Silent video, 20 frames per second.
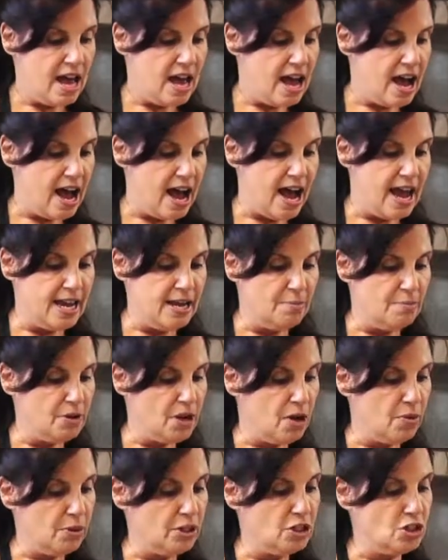I am
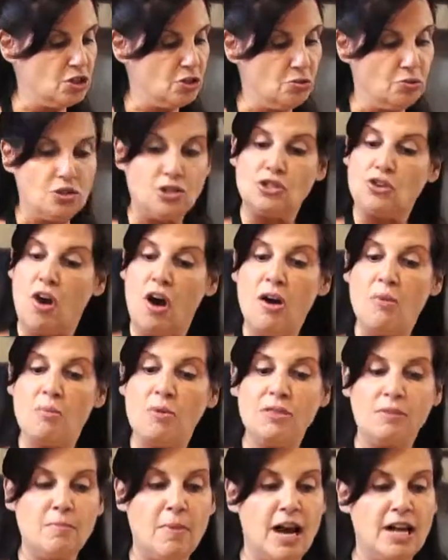going to start
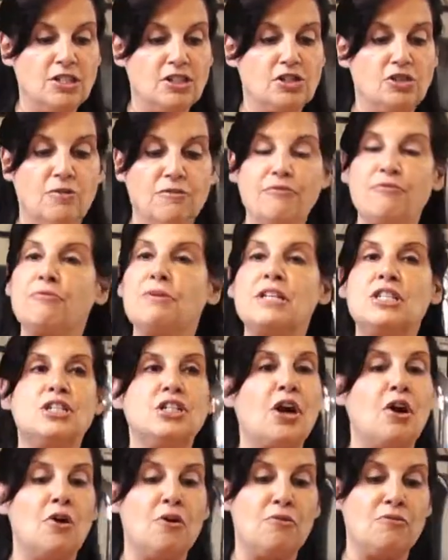with my
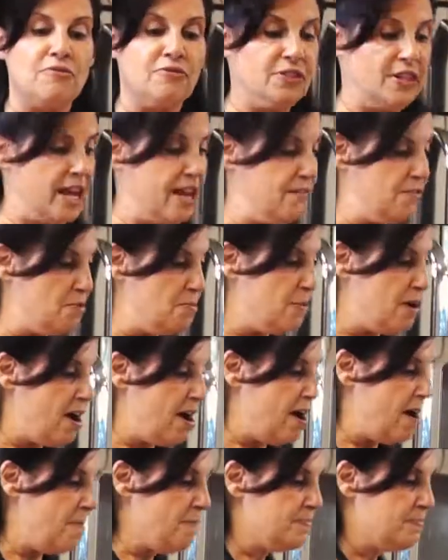sofrito flavor
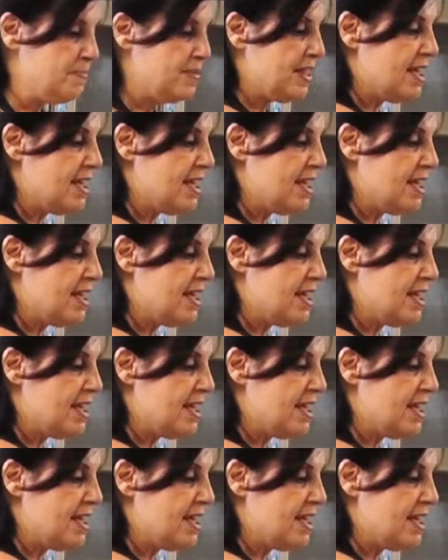bomb.